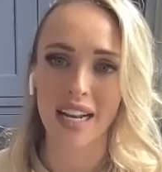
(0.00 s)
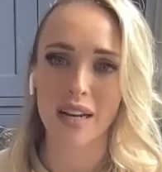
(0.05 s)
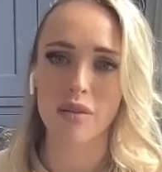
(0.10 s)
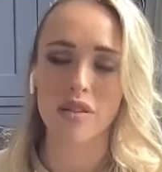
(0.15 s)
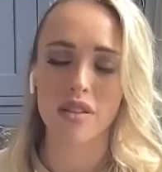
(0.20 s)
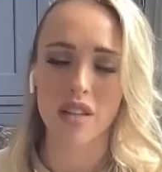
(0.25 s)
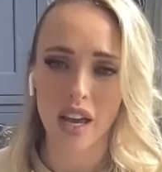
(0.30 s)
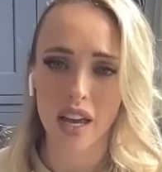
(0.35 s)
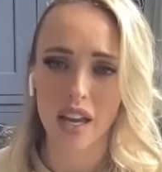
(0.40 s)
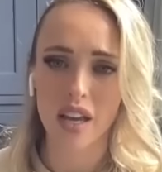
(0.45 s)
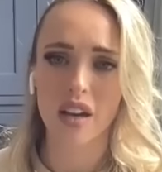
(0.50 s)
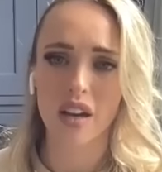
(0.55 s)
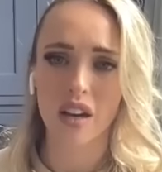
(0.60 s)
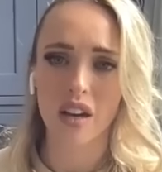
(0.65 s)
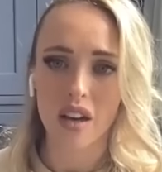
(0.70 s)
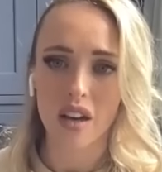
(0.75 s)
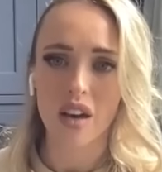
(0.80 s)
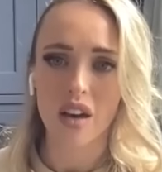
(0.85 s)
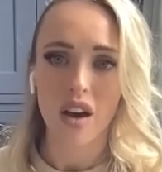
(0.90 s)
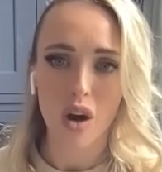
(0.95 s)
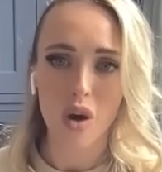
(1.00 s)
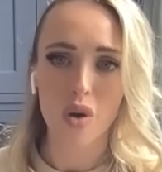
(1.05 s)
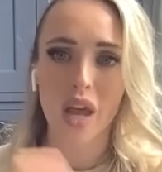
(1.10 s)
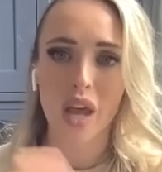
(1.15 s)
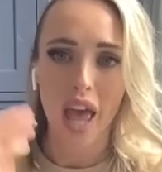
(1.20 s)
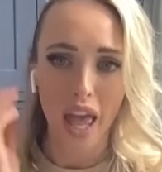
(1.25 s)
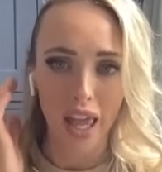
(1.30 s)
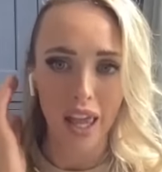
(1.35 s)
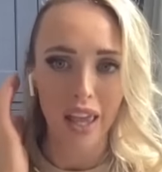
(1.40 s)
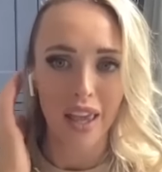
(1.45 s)
And he was like,
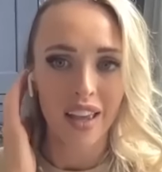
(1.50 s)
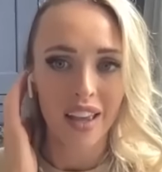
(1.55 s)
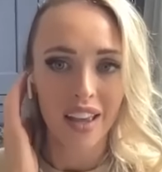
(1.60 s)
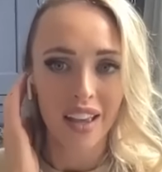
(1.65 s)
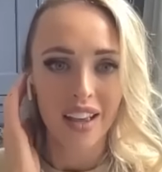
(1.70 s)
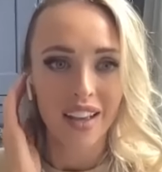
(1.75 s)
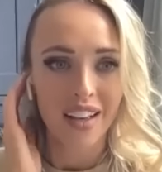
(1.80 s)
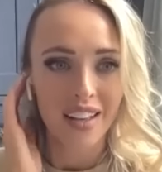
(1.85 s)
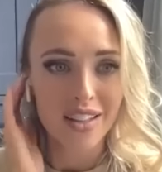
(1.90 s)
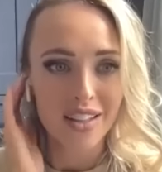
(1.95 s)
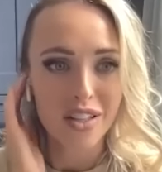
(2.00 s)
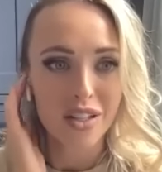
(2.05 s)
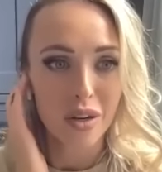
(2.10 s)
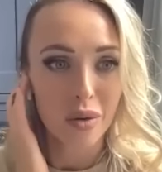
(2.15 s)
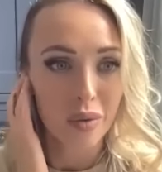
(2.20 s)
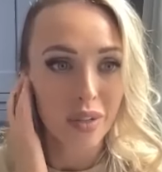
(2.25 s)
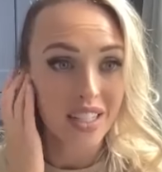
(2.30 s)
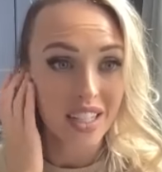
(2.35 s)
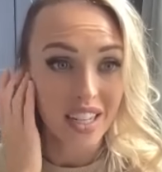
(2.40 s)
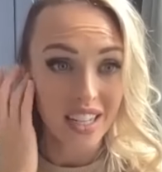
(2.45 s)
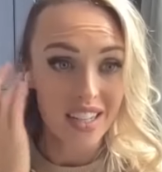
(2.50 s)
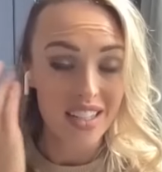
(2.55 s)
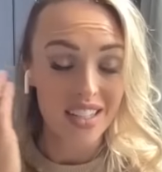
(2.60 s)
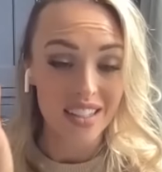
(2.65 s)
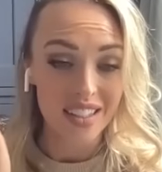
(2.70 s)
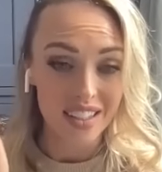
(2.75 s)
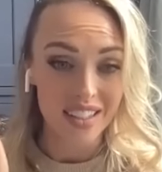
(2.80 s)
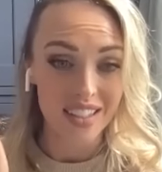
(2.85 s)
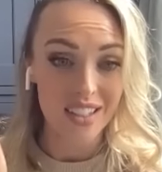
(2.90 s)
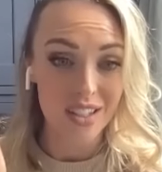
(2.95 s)
okay. And so we did
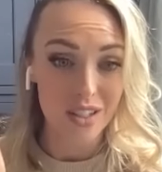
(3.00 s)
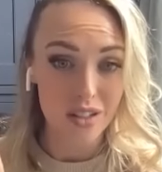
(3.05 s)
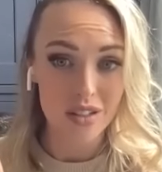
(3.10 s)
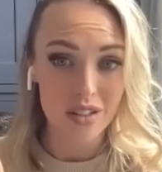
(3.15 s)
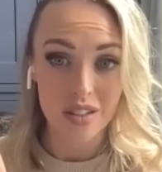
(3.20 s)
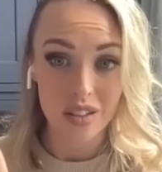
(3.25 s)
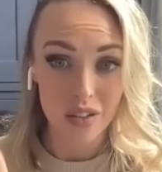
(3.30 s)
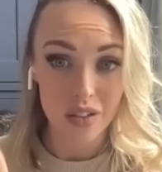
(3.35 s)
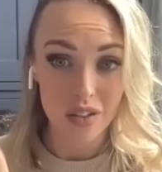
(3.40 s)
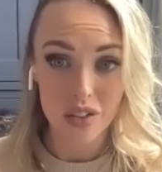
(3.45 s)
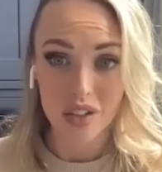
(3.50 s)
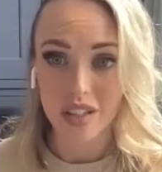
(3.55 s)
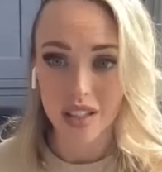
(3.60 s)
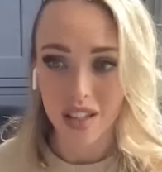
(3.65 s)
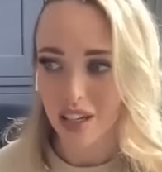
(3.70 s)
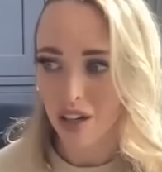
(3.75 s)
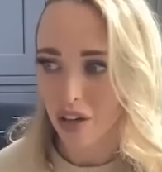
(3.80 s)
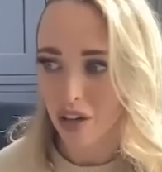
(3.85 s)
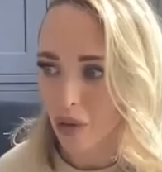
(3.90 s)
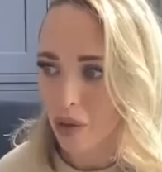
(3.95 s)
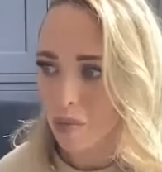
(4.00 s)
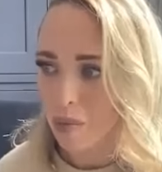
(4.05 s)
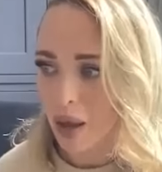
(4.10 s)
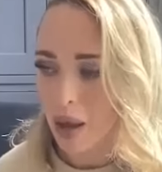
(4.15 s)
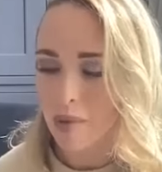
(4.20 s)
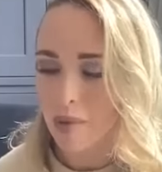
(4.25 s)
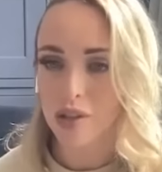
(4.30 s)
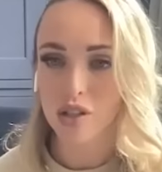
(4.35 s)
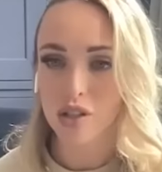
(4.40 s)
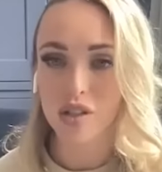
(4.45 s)
because obviously you know the
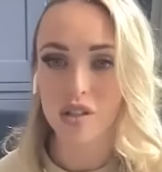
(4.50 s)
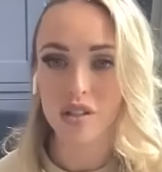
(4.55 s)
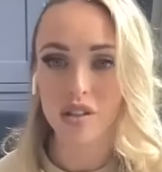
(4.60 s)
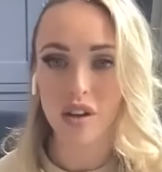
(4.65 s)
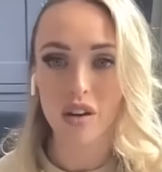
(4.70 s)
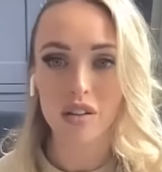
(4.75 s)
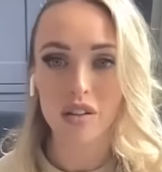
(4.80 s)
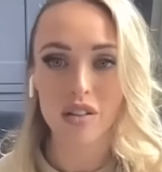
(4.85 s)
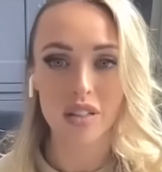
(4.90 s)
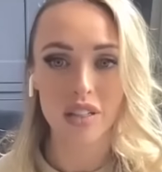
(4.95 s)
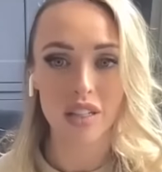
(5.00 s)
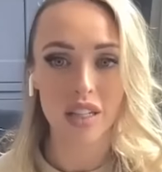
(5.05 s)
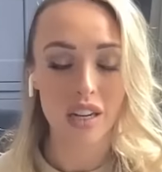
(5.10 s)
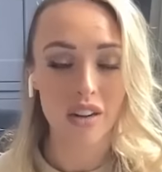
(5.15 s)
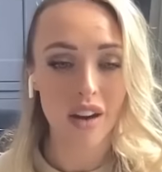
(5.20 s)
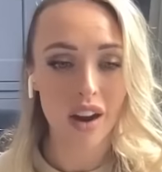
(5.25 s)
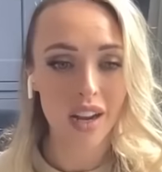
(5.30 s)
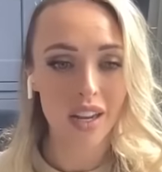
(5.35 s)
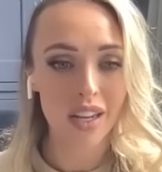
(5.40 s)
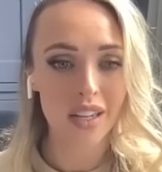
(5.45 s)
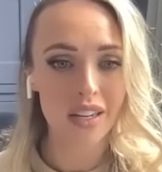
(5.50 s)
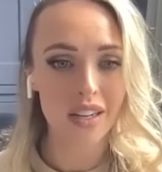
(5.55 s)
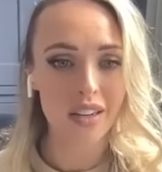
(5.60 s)
baby's just constantly crying and